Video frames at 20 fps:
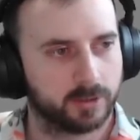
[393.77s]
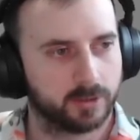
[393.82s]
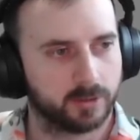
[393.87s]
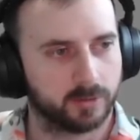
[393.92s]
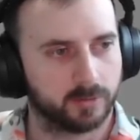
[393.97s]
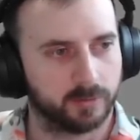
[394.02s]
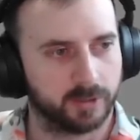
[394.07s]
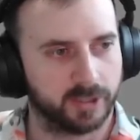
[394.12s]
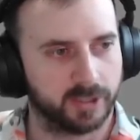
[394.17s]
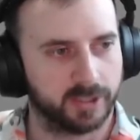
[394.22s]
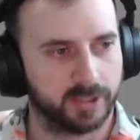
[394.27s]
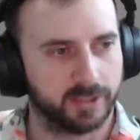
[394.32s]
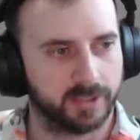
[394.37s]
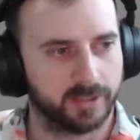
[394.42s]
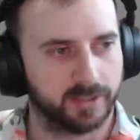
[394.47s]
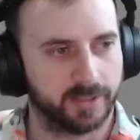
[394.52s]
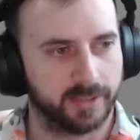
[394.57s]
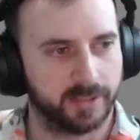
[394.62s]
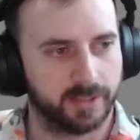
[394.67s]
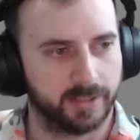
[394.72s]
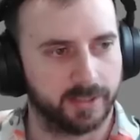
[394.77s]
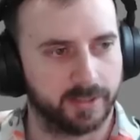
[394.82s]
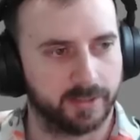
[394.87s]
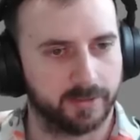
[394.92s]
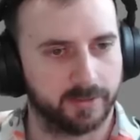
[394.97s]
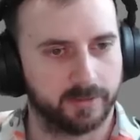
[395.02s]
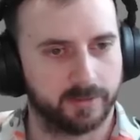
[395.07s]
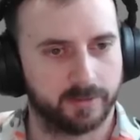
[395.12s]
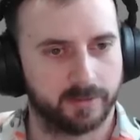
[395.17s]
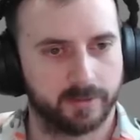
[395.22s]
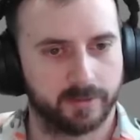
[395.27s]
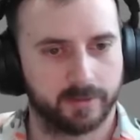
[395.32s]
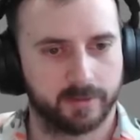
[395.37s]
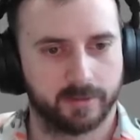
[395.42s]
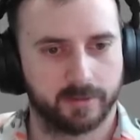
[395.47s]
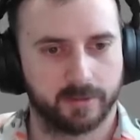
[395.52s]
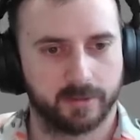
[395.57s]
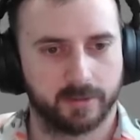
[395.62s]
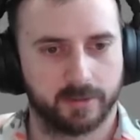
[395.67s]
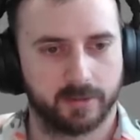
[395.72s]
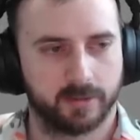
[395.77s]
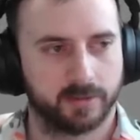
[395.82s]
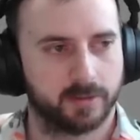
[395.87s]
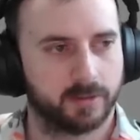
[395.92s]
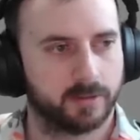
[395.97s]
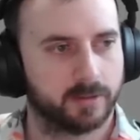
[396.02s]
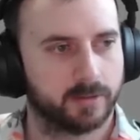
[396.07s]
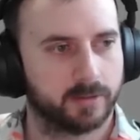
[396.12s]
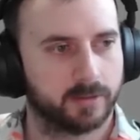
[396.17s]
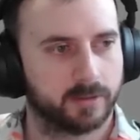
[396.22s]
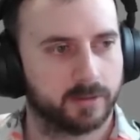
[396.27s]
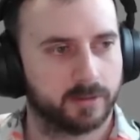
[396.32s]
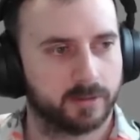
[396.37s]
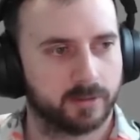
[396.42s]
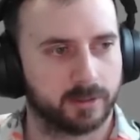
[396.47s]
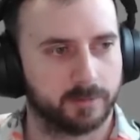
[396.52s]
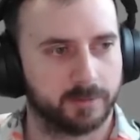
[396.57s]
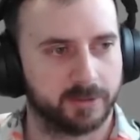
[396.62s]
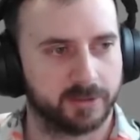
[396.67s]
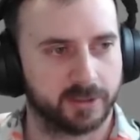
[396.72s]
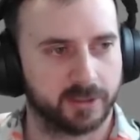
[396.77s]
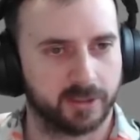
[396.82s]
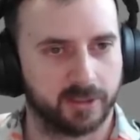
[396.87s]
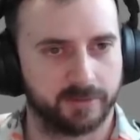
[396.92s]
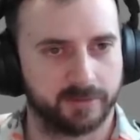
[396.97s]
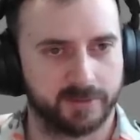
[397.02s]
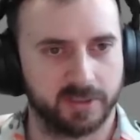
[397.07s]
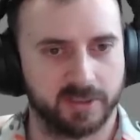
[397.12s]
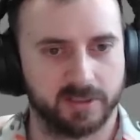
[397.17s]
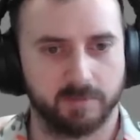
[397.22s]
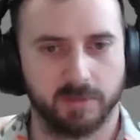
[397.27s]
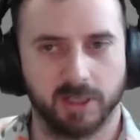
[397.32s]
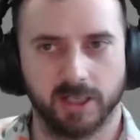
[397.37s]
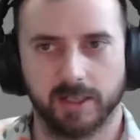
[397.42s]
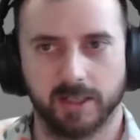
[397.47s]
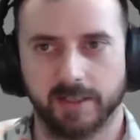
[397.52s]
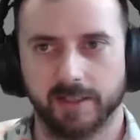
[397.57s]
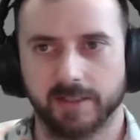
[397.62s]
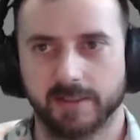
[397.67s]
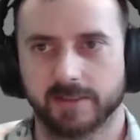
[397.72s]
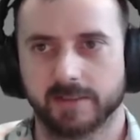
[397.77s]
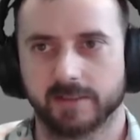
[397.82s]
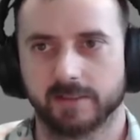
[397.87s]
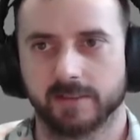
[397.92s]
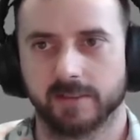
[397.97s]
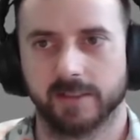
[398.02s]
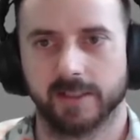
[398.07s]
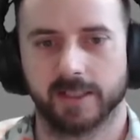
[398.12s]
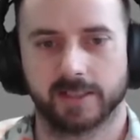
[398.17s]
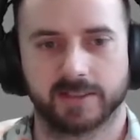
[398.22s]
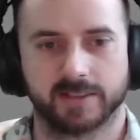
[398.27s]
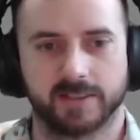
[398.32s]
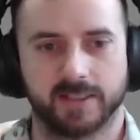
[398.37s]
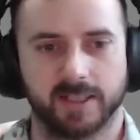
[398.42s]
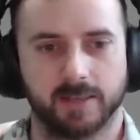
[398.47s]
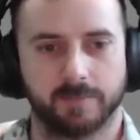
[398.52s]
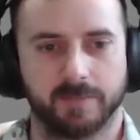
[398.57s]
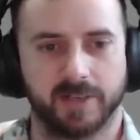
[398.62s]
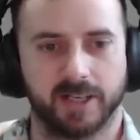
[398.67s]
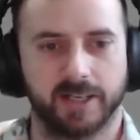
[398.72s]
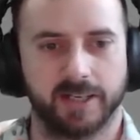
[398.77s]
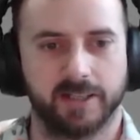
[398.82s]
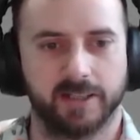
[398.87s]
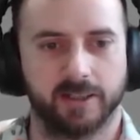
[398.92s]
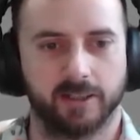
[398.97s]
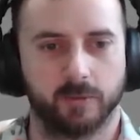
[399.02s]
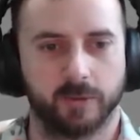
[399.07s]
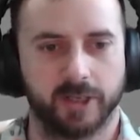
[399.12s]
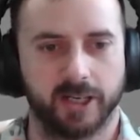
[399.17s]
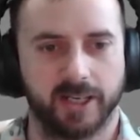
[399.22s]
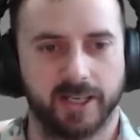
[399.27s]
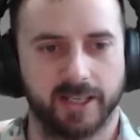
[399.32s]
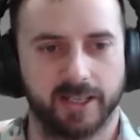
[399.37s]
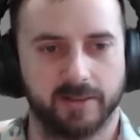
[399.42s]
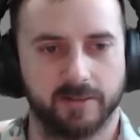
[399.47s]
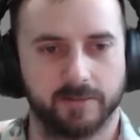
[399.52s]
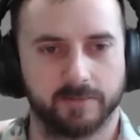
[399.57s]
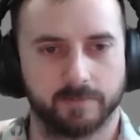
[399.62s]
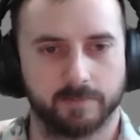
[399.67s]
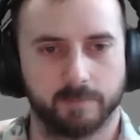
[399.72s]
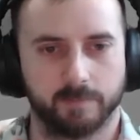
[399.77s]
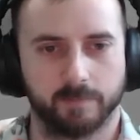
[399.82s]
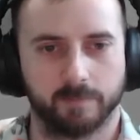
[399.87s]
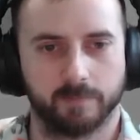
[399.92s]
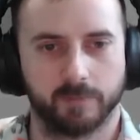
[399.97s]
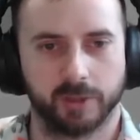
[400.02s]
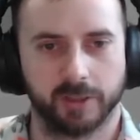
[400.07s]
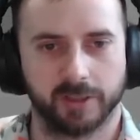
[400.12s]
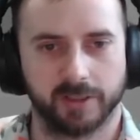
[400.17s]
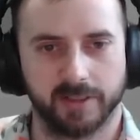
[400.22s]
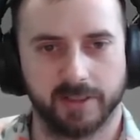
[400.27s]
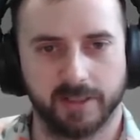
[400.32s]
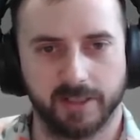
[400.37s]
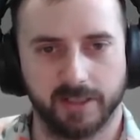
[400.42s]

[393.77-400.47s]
Went ahead and let me turn off these bodies. The next step, I went ahead and put